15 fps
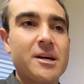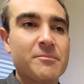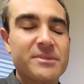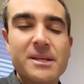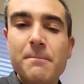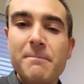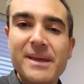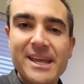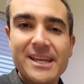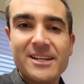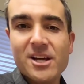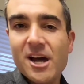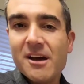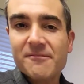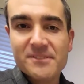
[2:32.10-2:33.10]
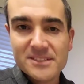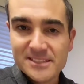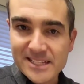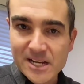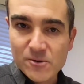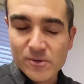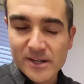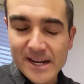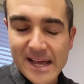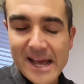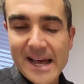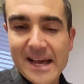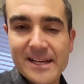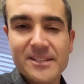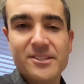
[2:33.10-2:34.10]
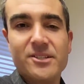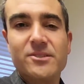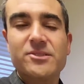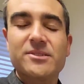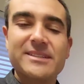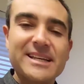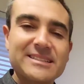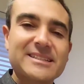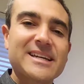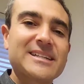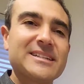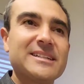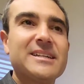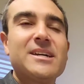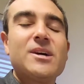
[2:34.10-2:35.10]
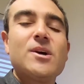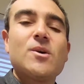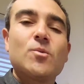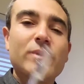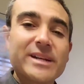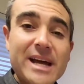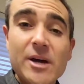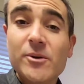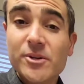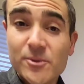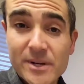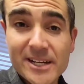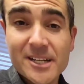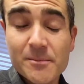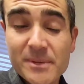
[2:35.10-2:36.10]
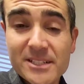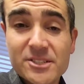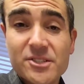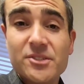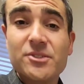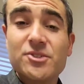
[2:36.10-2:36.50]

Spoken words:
the main office that we're at, So that's kind of what I would recommend to you.